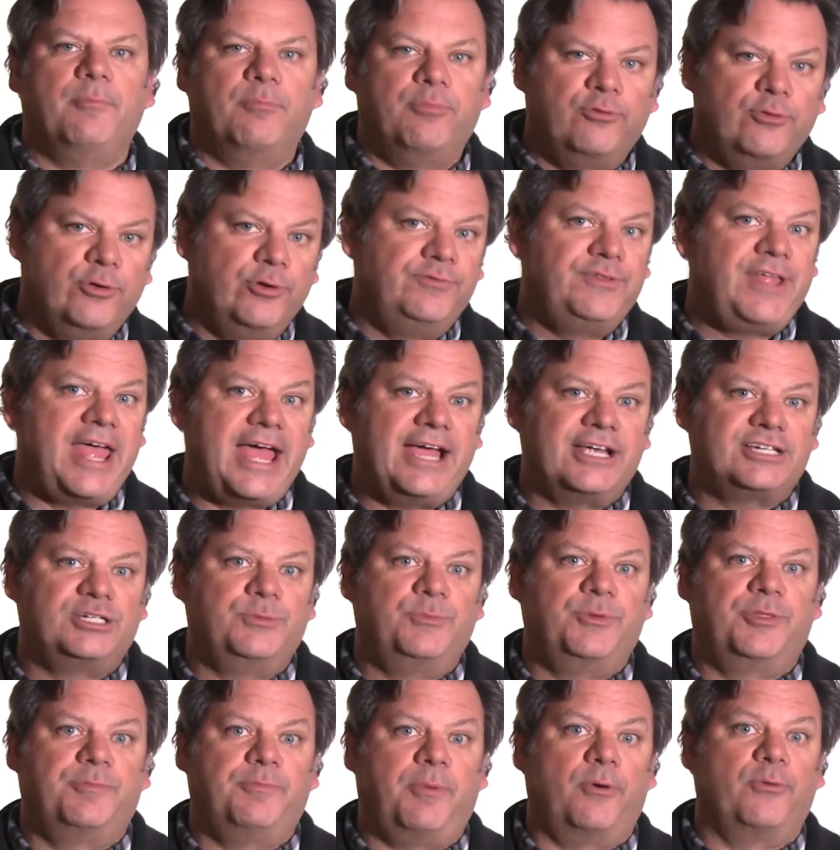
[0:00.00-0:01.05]
improved
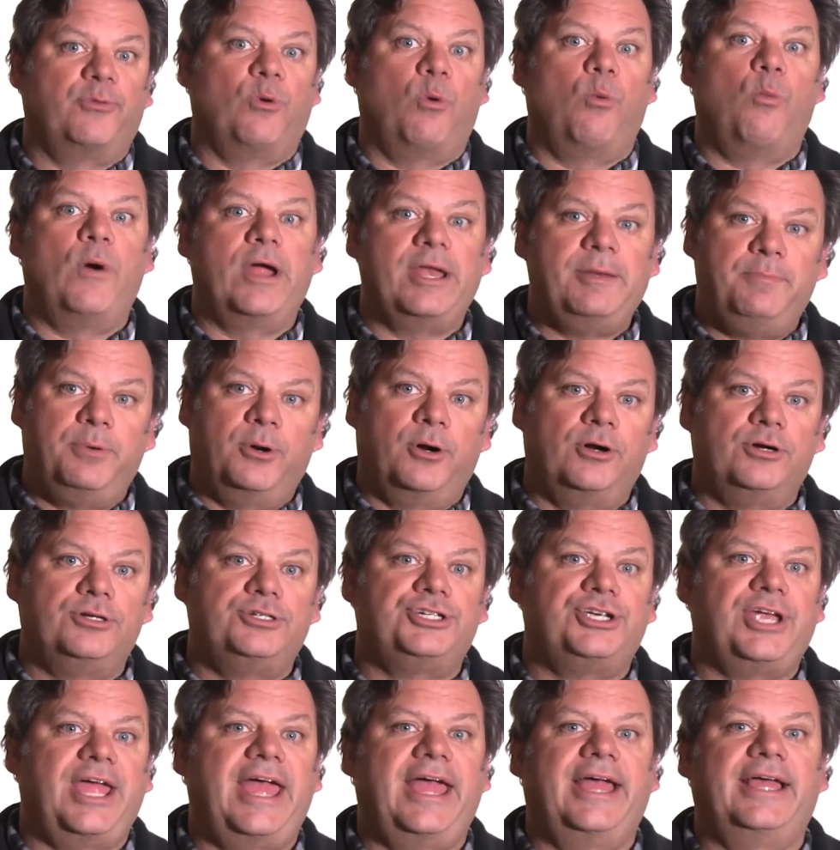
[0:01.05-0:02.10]
action with both white
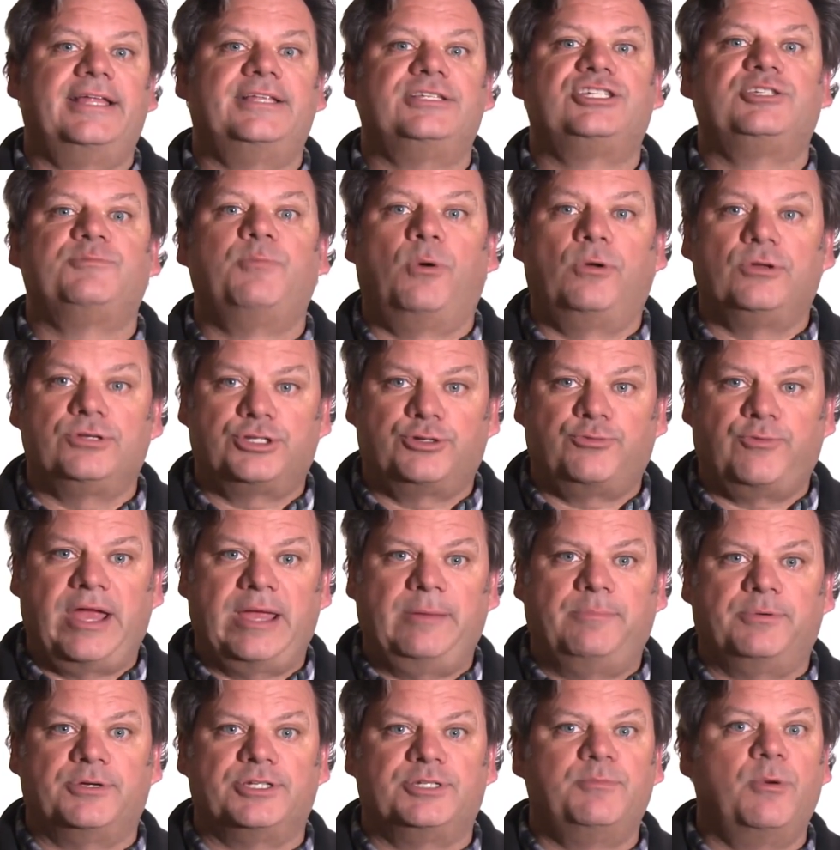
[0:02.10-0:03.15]
perch and small
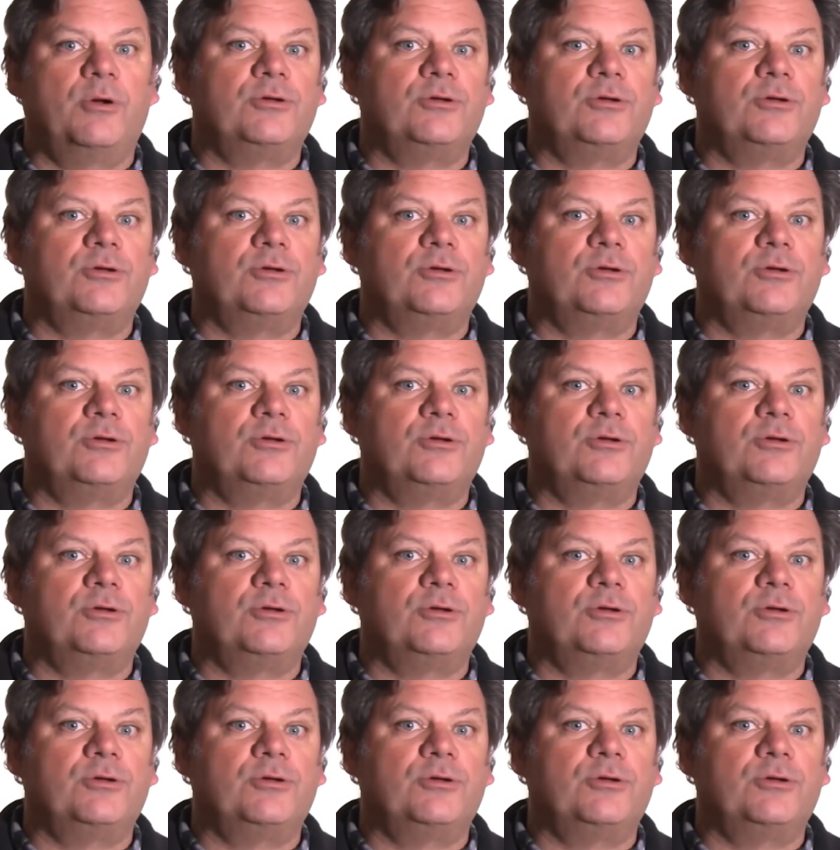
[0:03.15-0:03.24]
stripers.